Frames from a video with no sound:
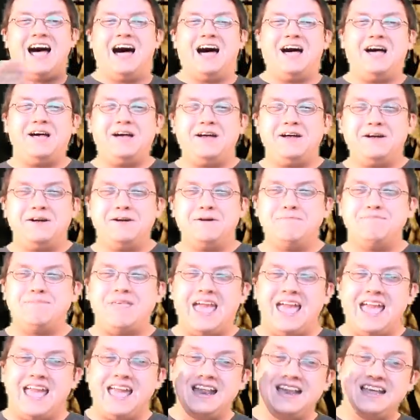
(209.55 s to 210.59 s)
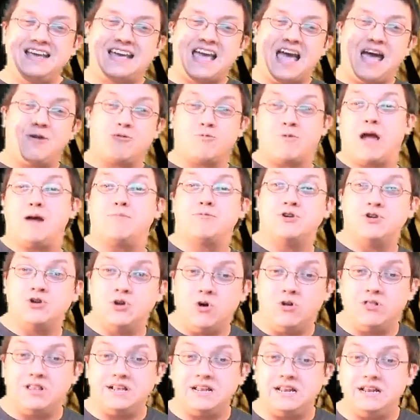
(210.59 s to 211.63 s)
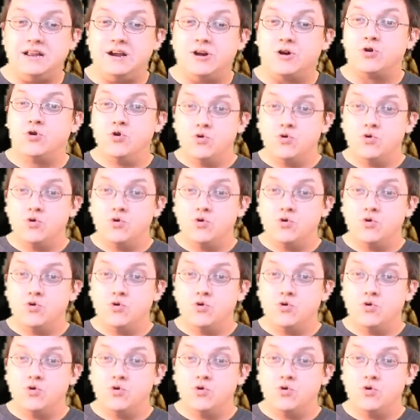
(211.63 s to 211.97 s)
And you got Robert Nolan in here,